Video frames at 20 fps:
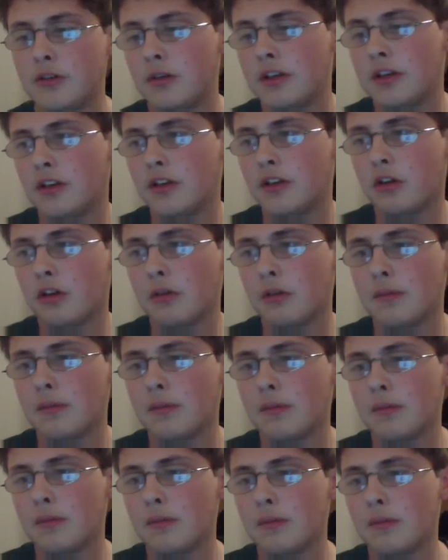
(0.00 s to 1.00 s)
would
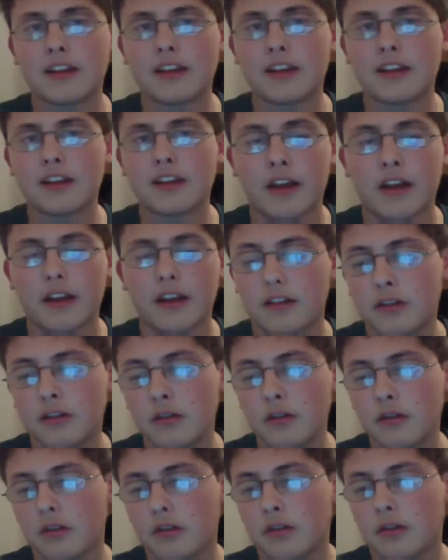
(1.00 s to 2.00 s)
normally think is fine.
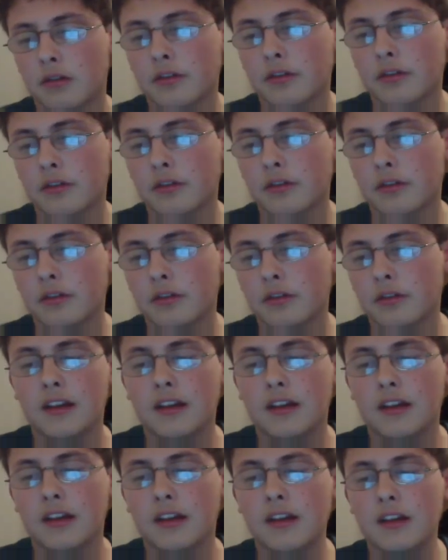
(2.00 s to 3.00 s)
Google, seriously,
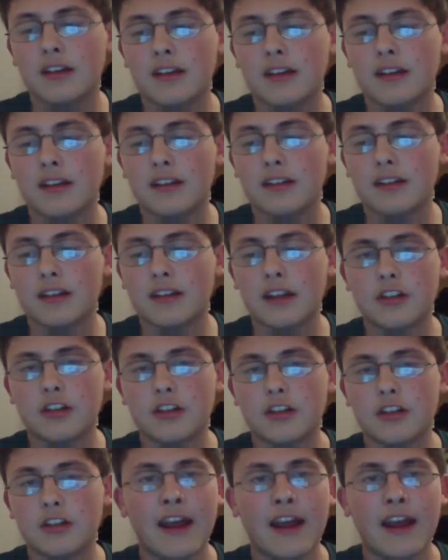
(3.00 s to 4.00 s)
get
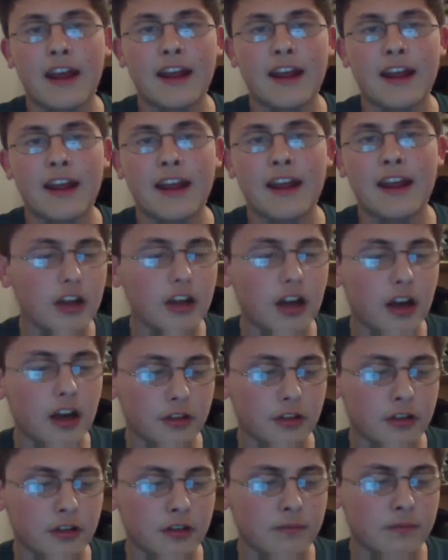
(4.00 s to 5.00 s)
your heads out of the
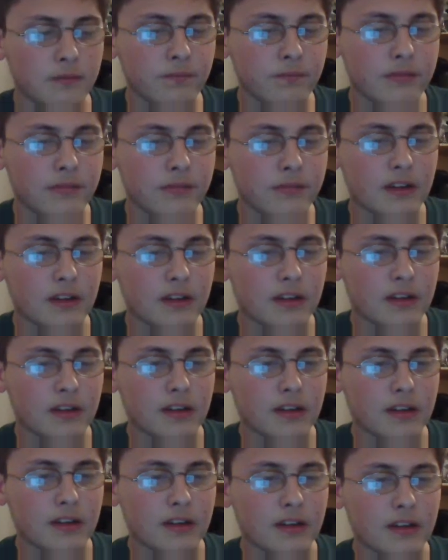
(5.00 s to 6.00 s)
gutter.
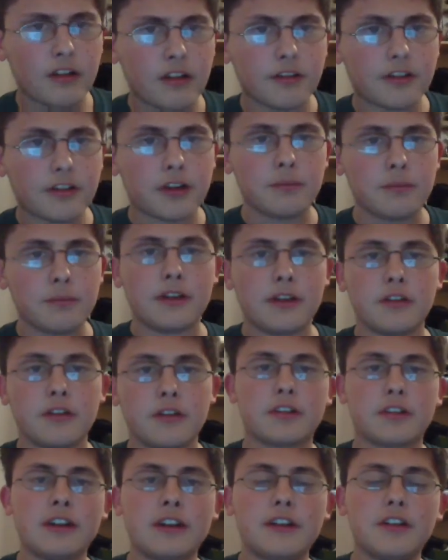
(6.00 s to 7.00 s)
Get to those
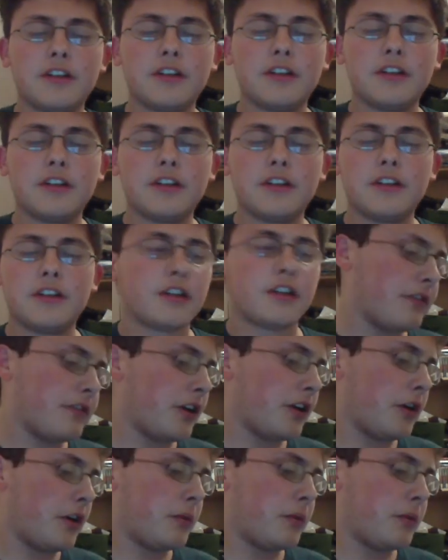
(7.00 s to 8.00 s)
computers. Get to those servers. I don't
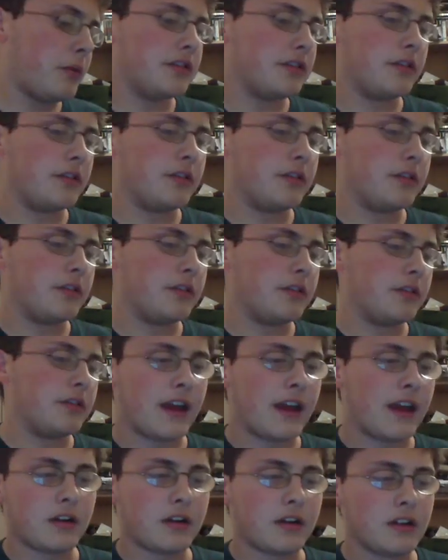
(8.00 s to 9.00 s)
know what you use
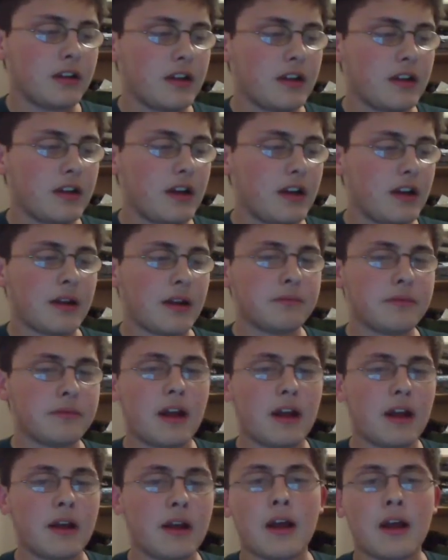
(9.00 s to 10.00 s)
now.
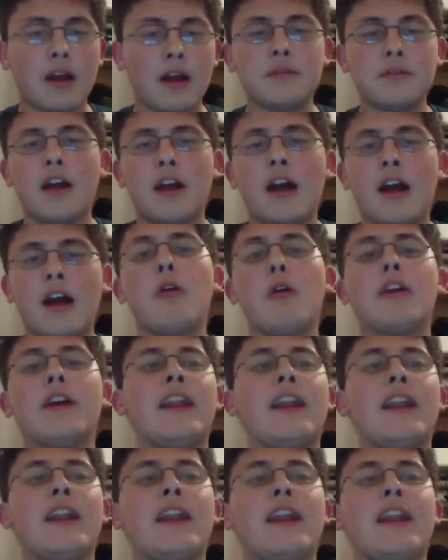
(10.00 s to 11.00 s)
I'm
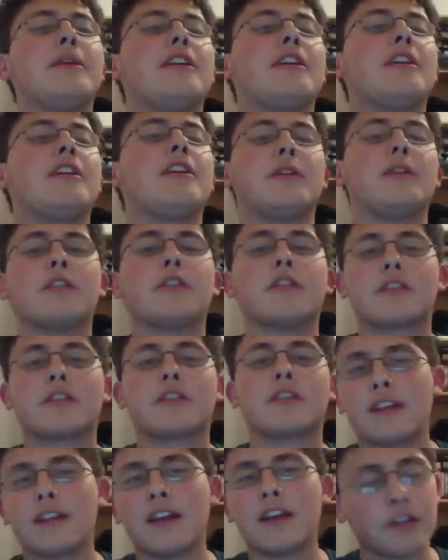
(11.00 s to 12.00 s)
only an AP computer
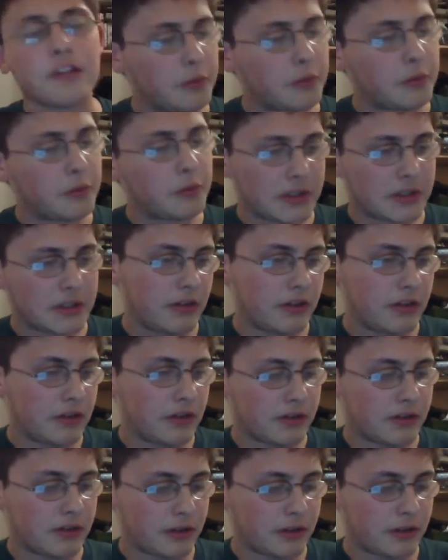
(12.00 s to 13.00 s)
science. I don't know what you
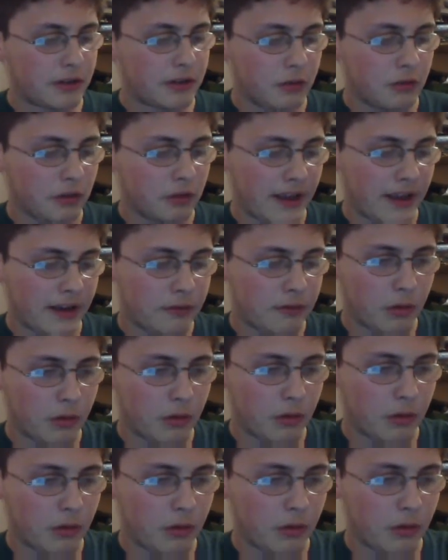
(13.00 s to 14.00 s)
use in Google
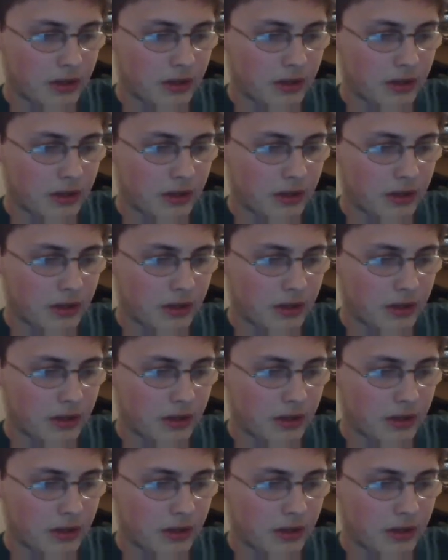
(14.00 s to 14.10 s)
headquarters.